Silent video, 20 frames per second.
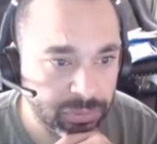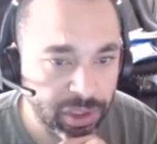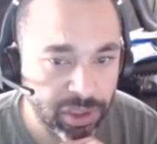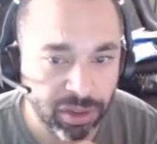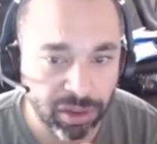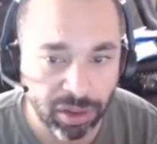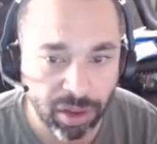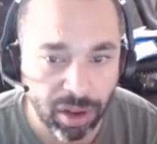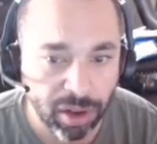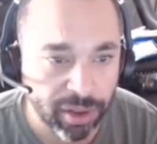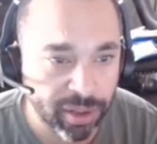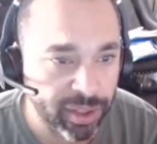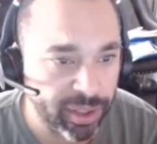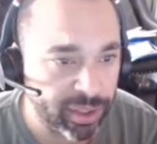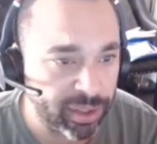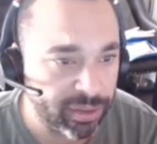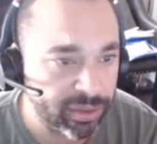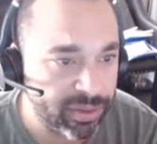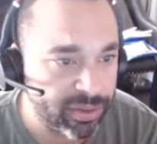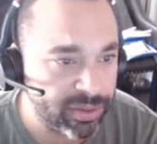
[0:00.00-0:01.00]
log
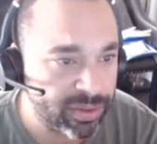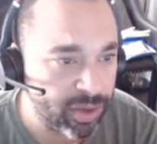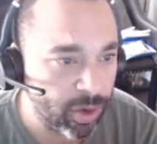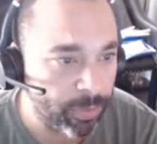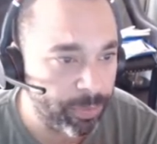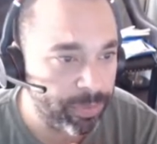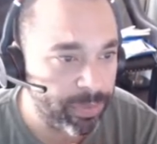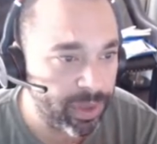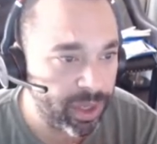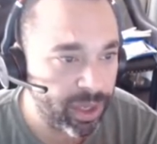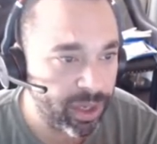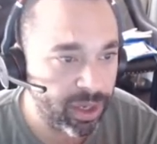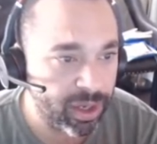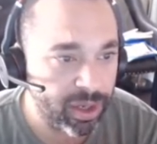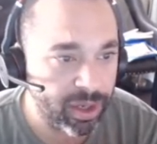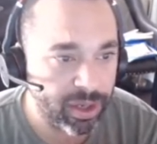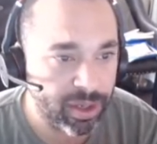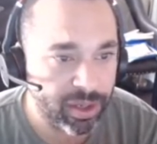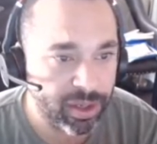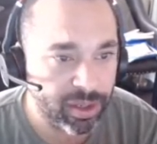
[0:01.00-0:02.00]
in. So
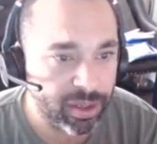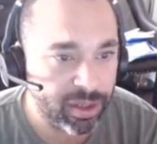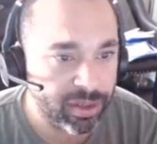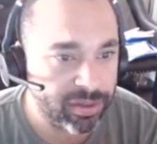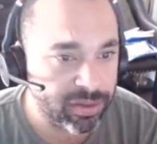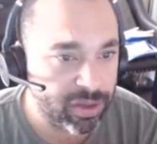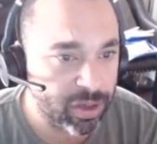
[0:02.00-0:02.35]
let's